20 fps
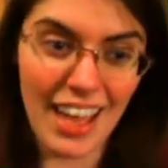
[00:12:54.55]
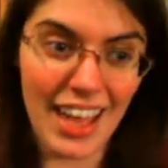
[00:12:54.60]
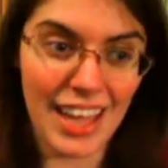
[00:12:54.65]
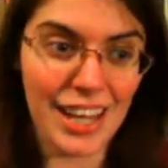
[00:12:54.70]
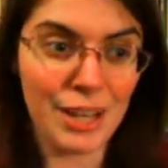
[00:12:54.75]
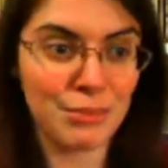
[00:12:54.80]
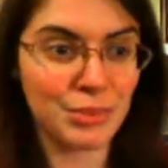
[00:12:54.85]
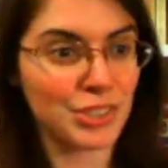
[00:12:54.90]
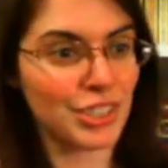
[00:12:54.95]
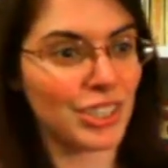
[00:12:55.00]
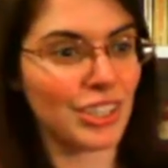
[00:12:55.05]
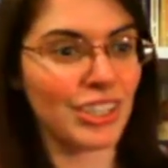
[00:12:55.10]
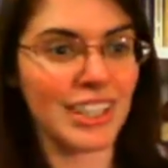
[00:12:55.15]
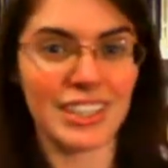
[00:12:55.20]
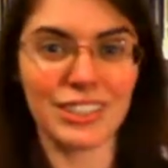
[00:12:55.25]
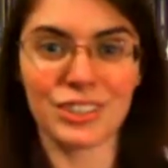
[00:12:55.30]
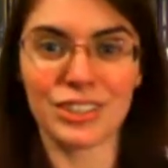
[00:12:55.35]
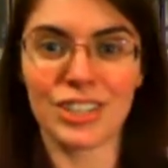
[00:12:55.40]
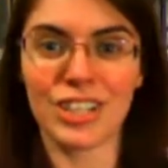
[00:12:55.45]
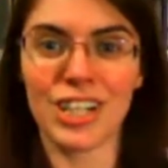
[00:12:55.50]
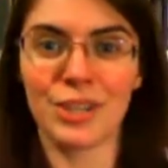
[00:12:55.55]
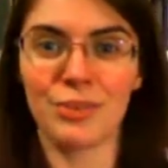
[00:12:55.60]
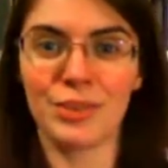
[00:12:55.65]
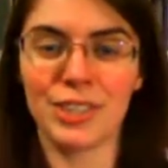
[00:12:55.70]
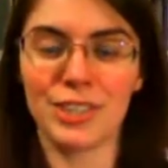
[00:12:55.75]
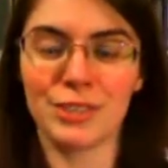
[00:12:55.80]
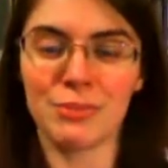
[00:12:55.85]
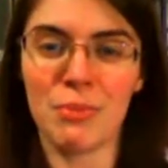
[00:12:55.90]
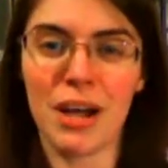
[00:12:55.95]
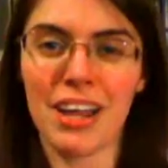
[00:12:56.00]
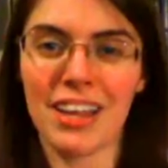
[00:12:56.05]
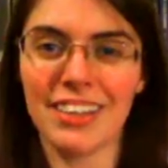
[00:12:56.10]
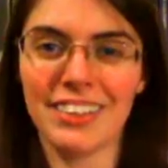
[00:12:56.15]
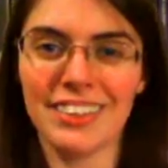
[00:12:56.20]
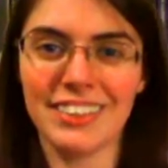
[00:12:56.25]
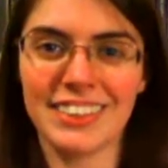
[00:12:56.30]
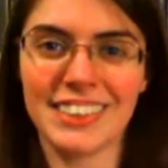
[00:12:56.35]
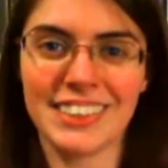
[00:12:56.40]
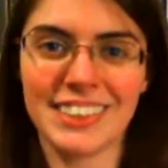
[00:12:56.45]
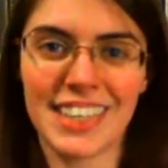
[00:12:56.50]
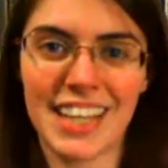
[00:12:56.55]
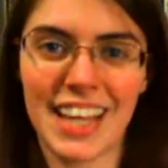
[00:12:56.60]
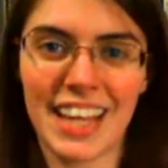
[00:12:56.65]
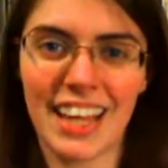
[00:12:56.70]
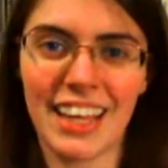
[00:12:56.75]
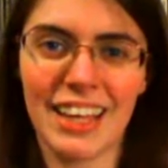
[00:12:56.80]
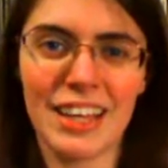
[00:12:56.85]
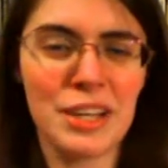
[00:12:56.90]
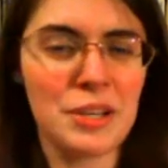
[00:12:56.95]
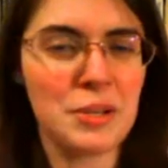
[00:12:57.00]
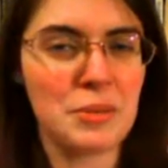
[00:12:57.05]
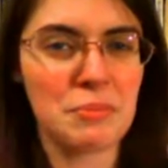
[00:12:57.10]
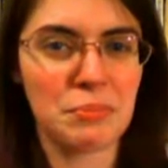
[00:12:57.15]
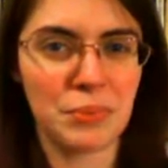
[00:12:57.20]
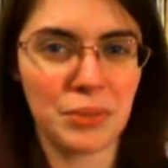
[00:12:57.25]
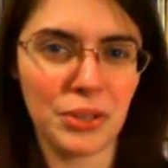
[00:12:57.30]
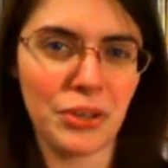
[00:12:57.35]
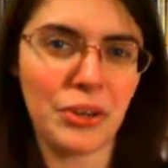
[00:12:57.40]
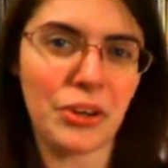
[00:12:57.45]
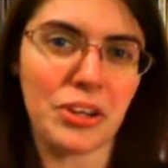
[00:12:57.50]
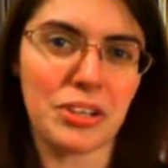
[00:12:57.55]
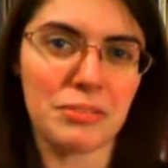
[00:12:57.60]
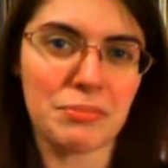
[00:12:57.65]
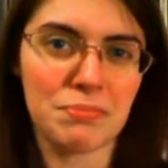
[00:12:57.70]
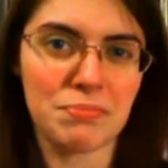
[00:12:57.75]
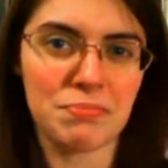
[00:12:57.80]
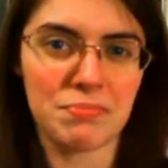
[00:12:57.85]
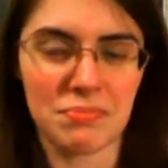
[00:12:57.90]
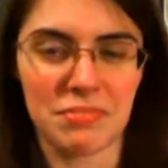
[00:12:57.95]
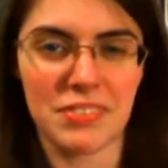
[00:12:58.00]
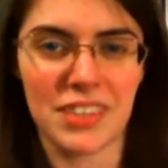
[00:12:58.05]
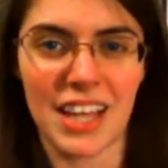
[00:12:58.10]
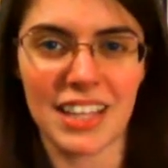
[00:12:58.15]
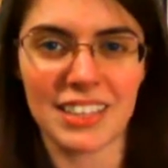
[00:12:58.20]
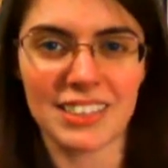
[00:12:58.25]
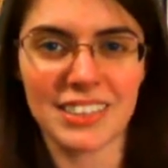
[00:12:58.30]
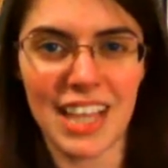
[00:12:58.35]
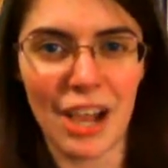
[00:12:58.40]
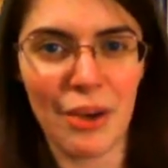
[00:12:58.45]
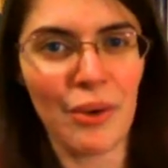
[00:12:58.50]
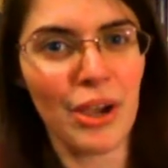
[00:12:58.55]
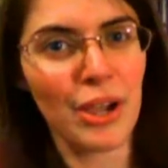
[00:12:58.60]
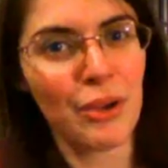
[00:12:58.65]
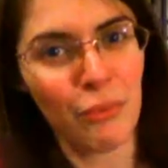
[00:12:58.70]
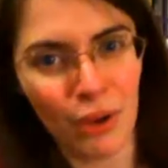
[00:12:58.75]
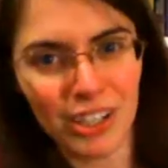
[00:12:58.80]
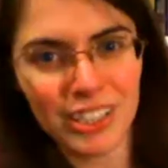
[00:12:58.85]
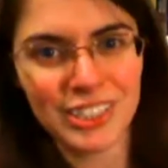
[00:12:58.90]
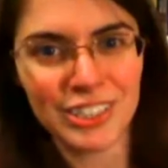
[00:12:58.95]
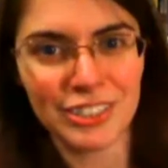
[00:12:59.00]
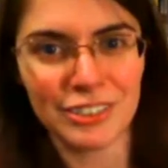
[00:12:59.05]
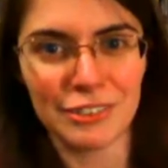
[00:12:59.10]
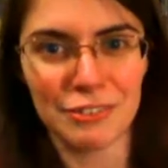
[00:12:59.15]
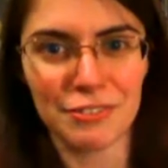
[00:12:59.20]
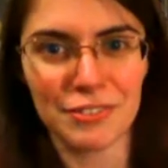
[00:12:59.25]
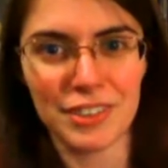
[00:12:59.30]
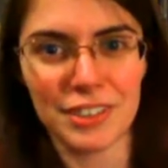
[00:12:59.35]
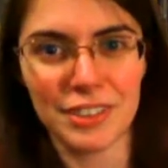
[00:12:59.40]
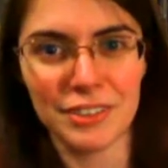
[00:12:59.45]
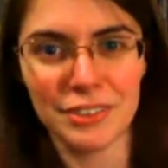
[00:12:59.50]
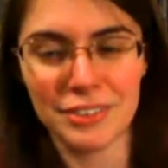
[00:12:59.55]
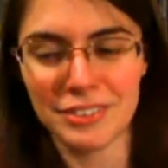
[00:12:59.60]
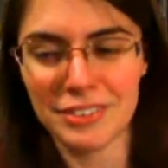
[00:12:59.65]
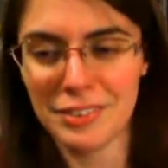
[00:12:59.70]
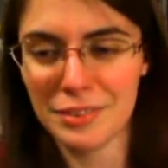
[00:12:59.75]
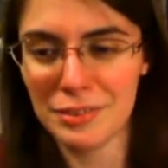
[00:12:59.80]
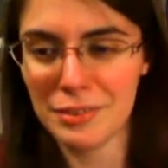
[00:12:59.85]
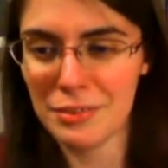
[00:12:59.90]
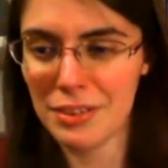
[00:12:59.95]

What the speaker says: And I'm sure Hitchcock would smile and say, good, that's how I want you to feel.